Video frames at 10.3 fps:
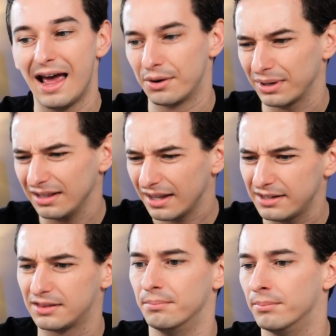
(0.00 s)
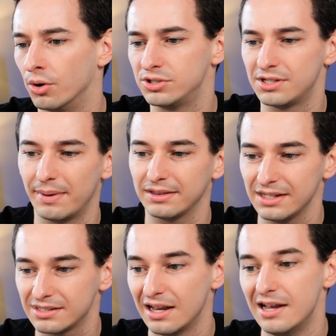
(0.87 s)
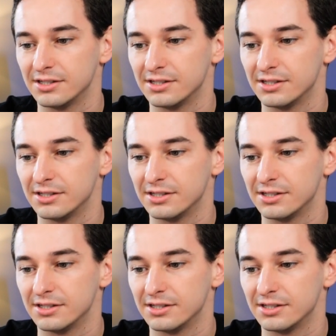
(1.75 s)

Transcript: And what I like the most about this,